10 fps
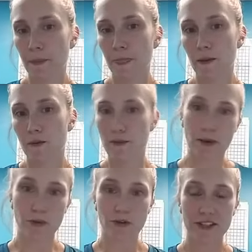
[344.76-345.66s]

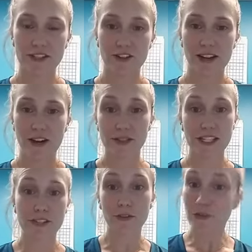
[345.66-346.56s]
Remember, these are now
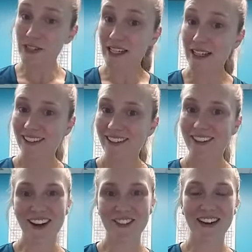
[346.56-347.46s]
6:15
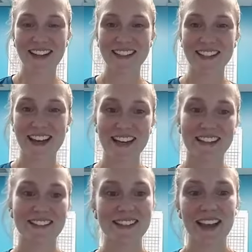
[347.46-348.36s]
on
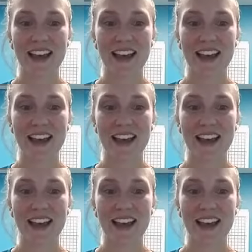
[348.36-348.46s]
Wednesdays,